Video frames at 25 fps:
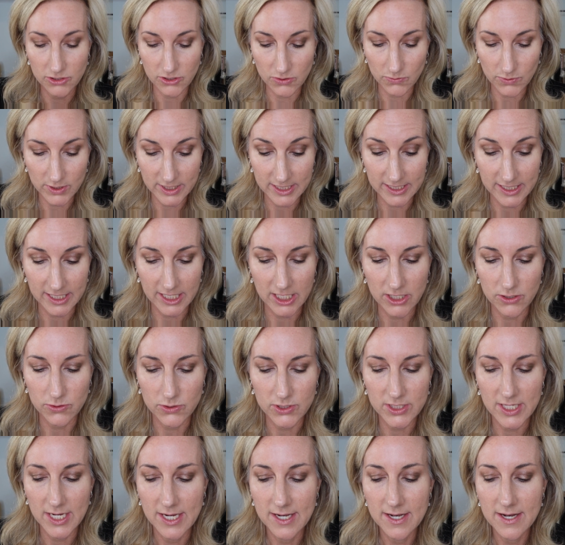So we're going to
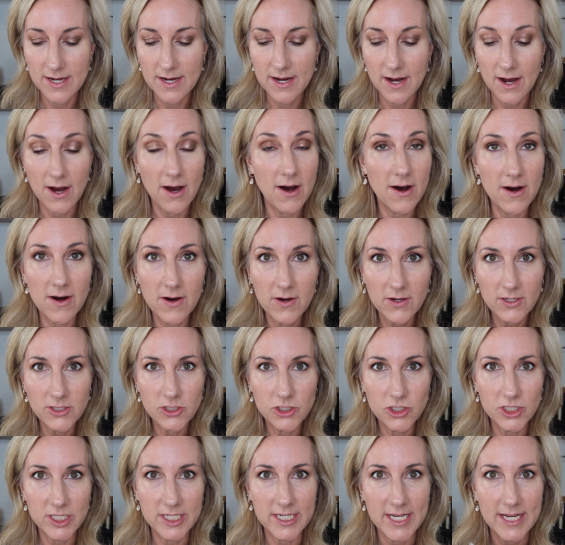use all
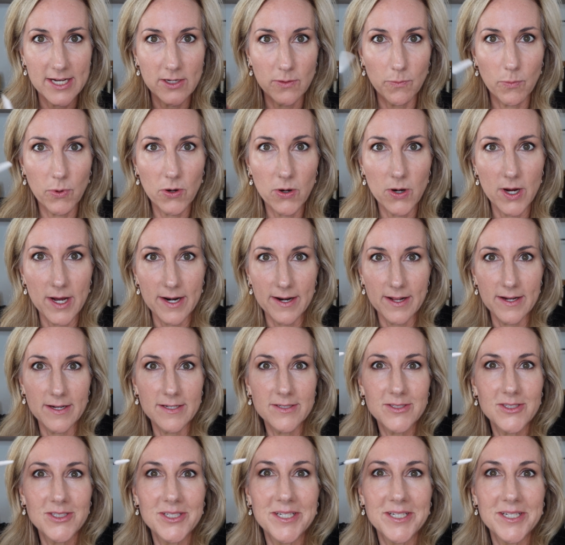Chanel products